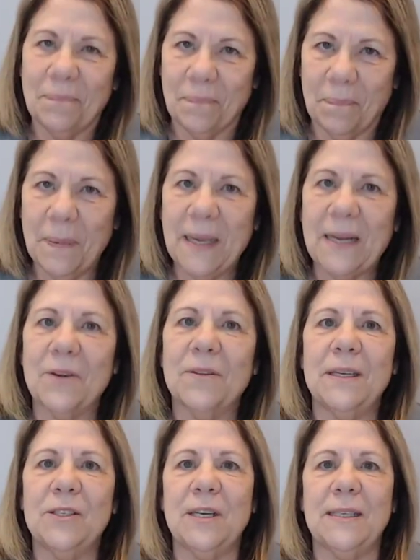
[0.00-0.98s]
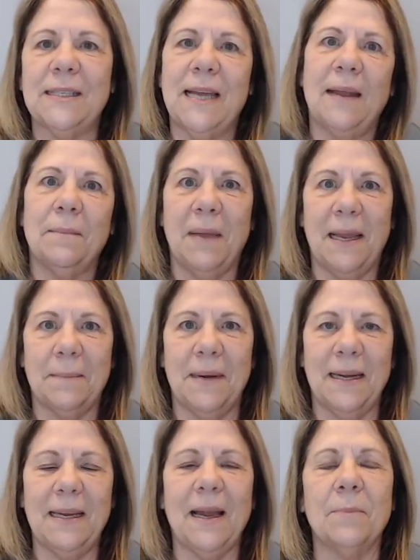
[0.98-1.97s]
bigger than just saying make
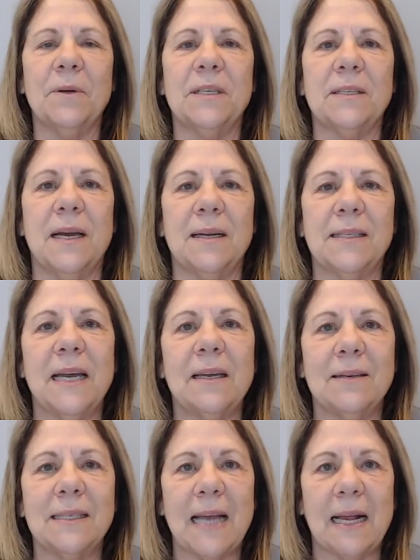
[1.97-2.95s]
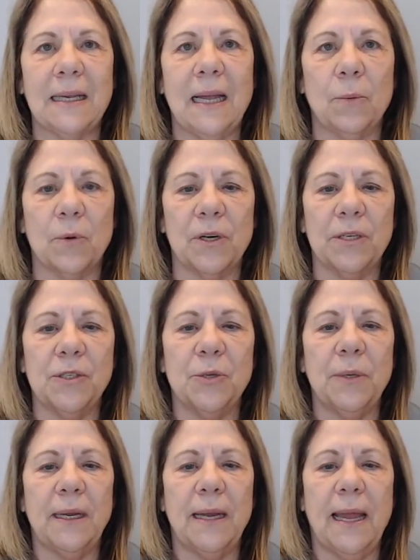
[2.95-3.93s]
money. I'm going to uh, tell you exactly how we're going to
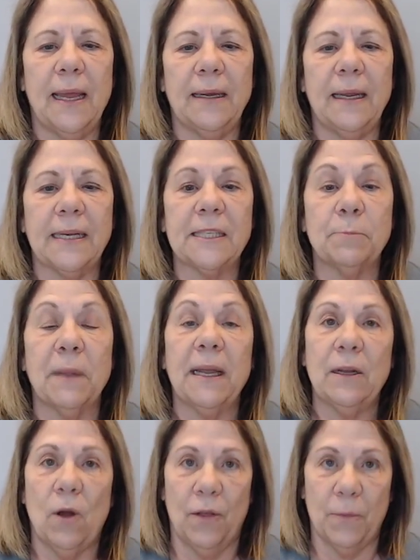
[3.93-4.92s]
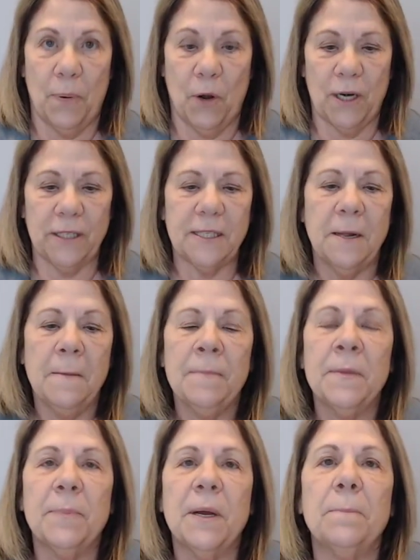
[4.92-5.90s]
do it and explain all the parts.
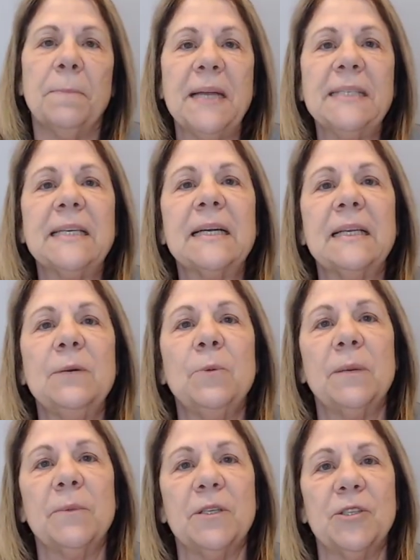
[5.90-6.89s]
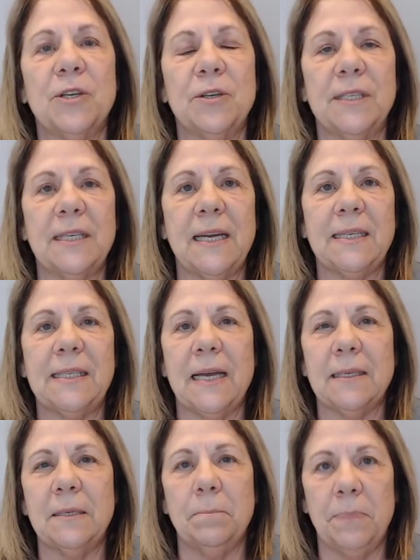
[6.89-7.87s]
But basically, what I'm going to show you today is
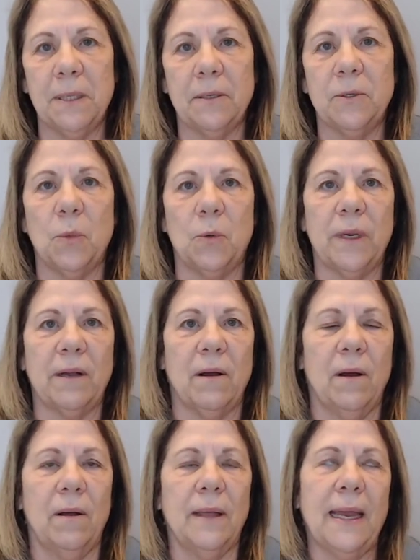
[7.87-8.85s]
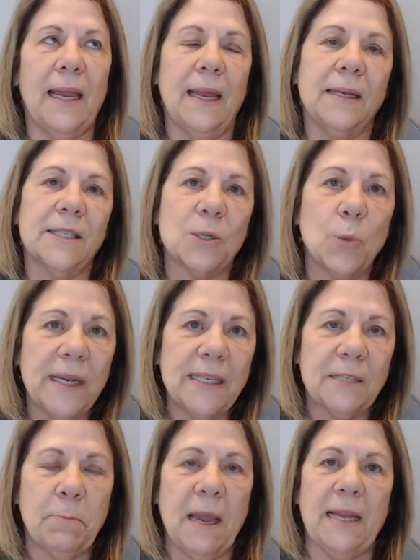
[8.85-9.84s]
how to build what we call a
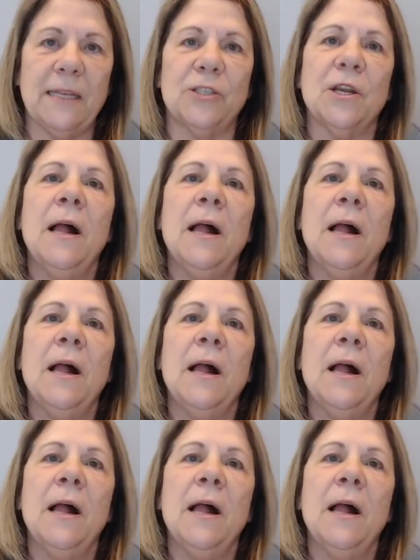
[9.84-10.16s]
squeeze page.